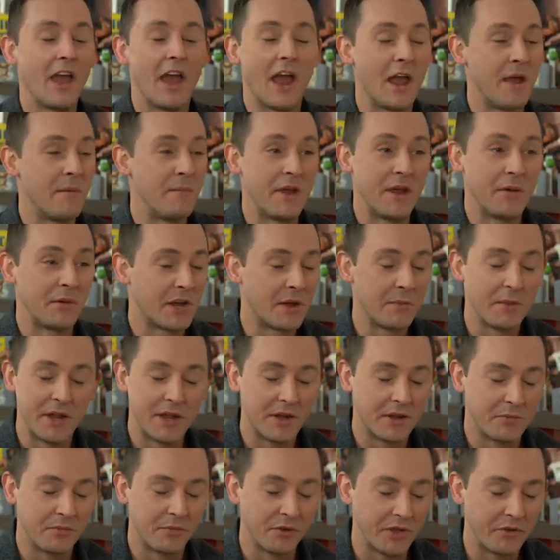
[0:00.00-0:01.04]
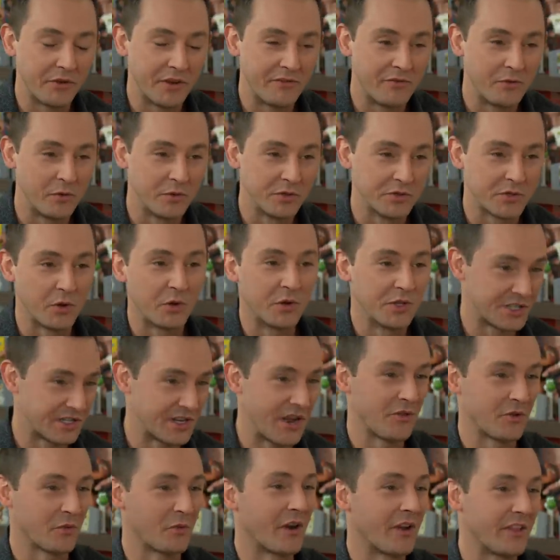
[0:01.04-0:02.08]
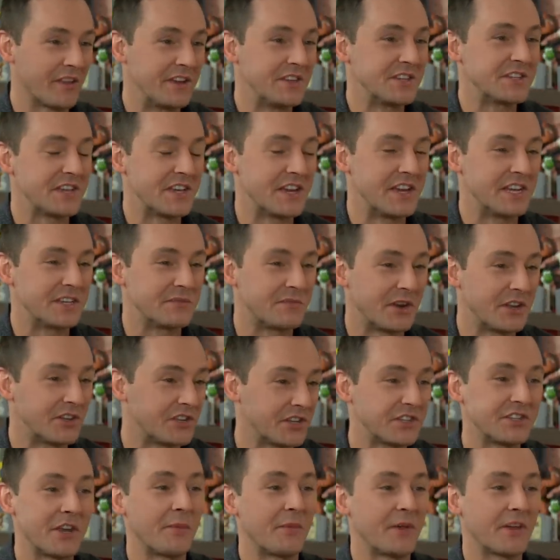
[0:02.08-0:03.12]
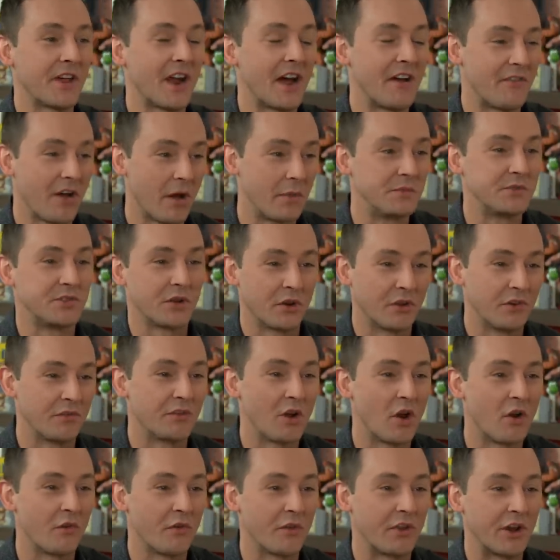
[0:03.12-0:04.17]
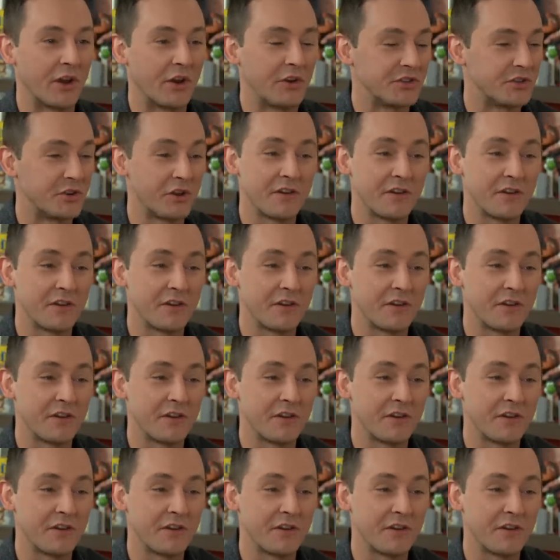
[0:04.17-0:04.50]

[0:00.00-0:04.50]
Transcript: and it could be completely fool's gold. It's another one of these things, but it's just something that I've observed over the years.